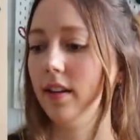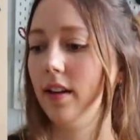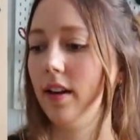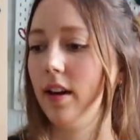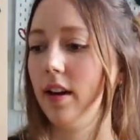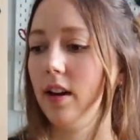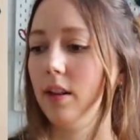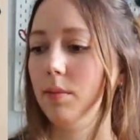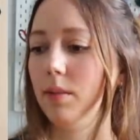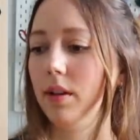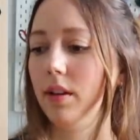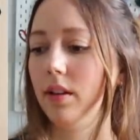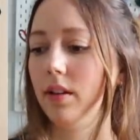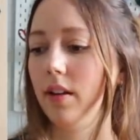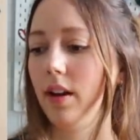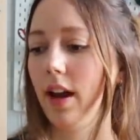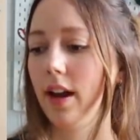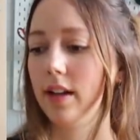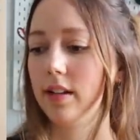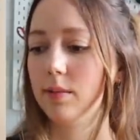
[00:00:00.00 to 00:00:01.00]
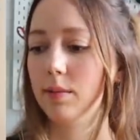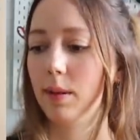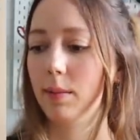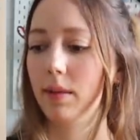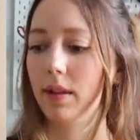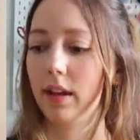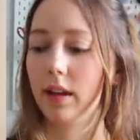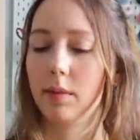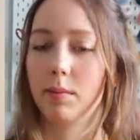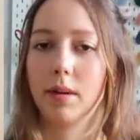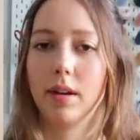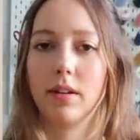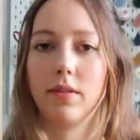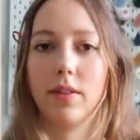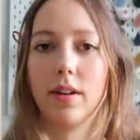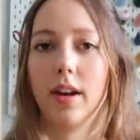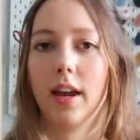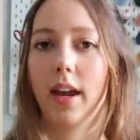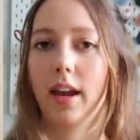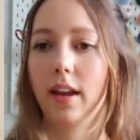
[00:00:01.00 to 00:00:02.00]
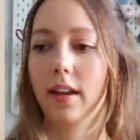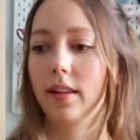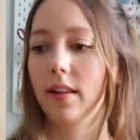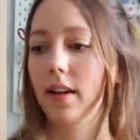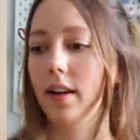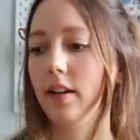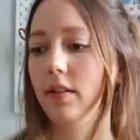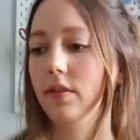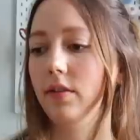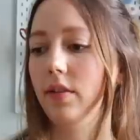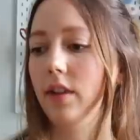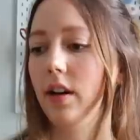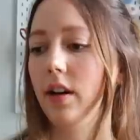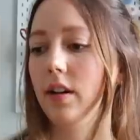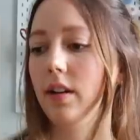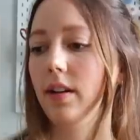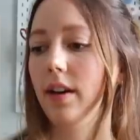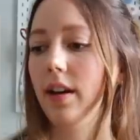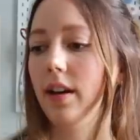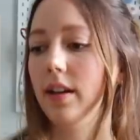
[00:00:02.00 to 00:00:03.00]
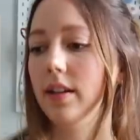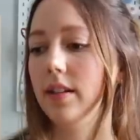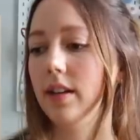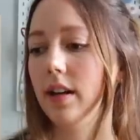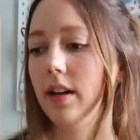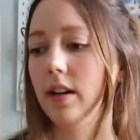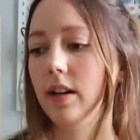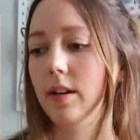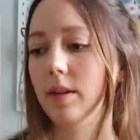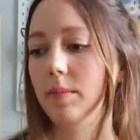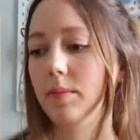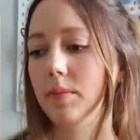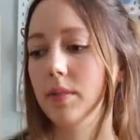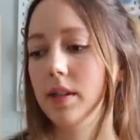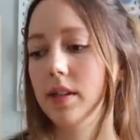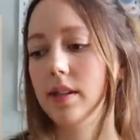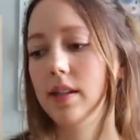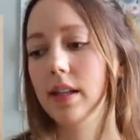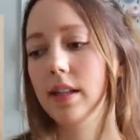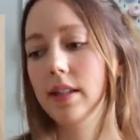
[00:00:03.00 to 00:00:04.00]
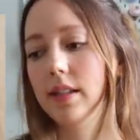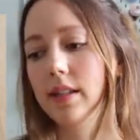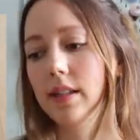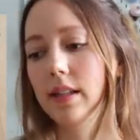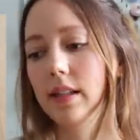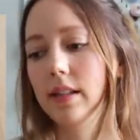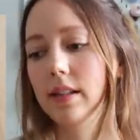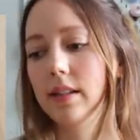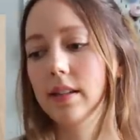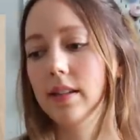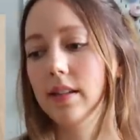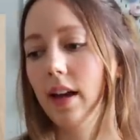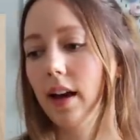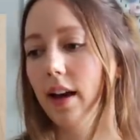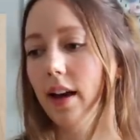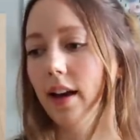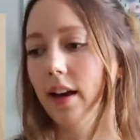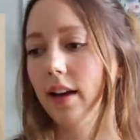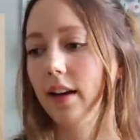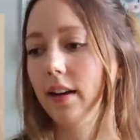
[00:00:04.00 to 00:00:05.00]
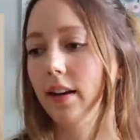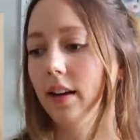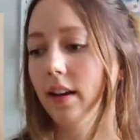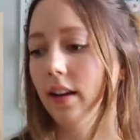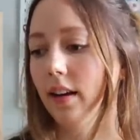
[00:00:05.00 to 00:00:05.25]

Um, it has maybe like a bit of an A-line flare to it, um, slits in the side.